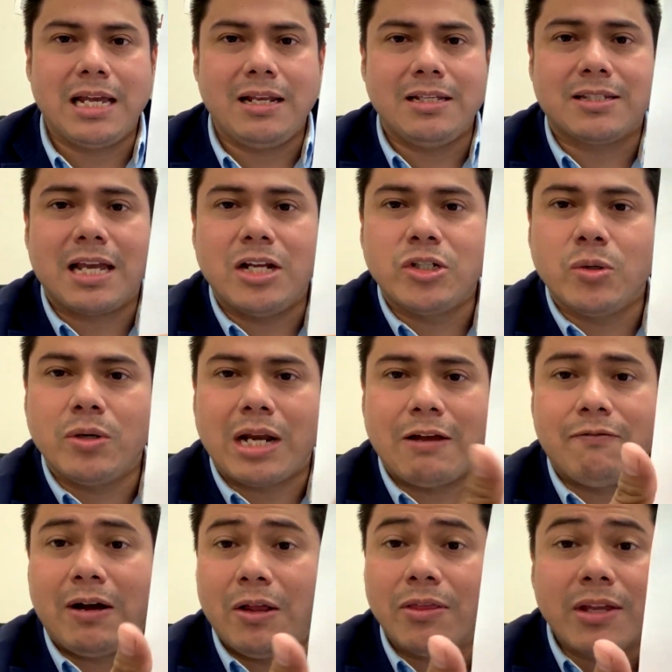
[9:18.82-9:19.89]
schedule, and I
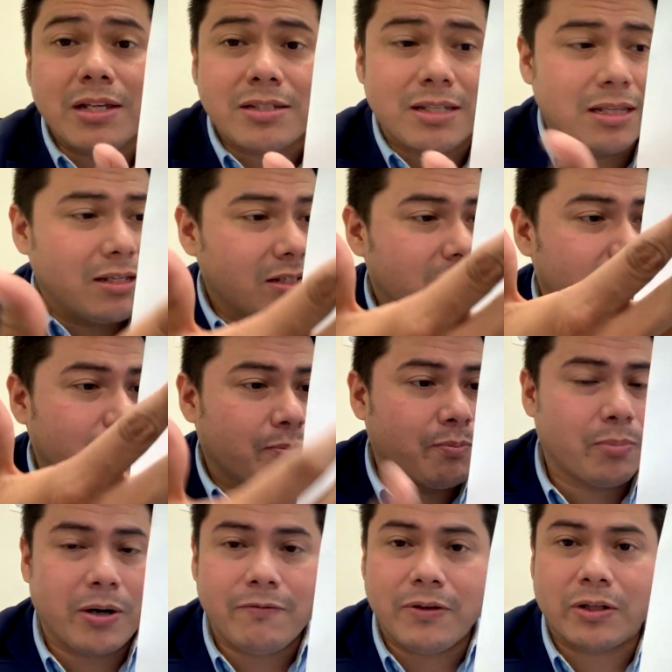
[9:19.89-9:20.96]
found this, and this is
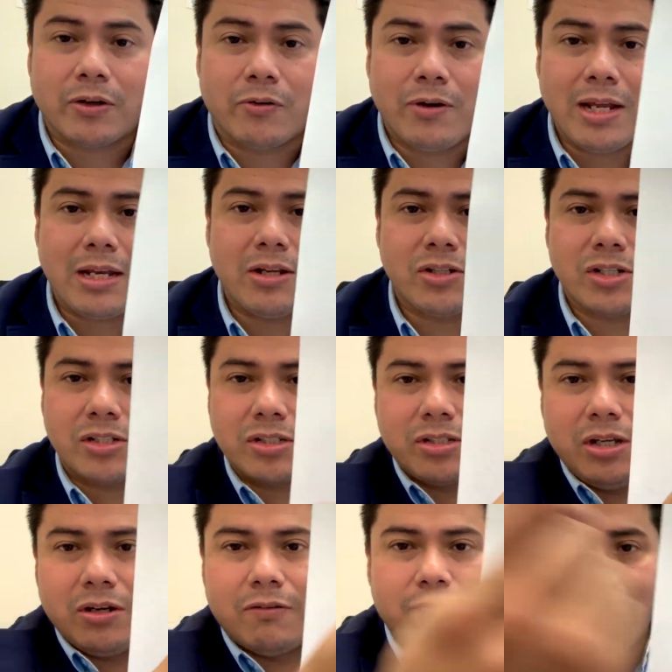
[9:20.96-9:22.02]
perfect already. You just
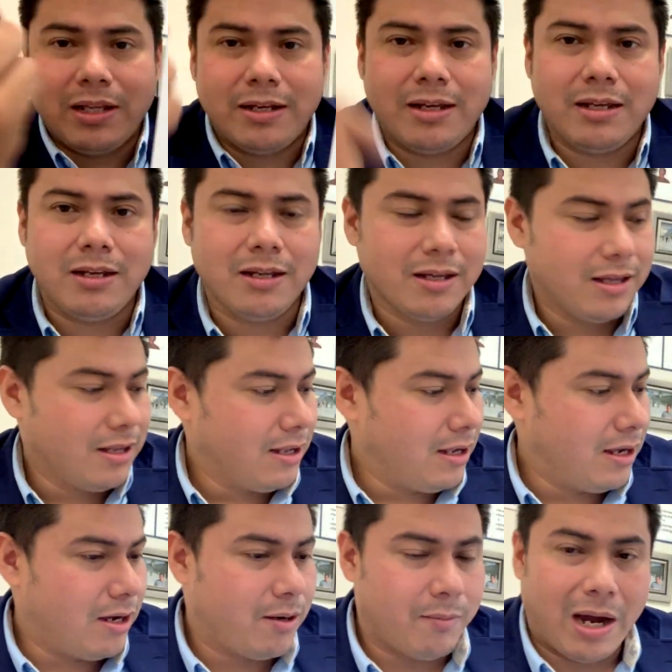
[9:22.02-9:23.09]
fill it in.
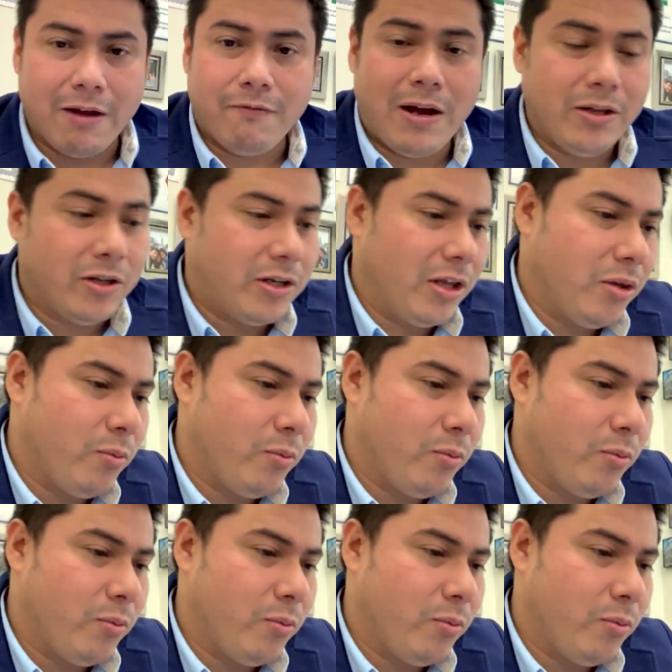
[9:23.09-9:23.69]
I found another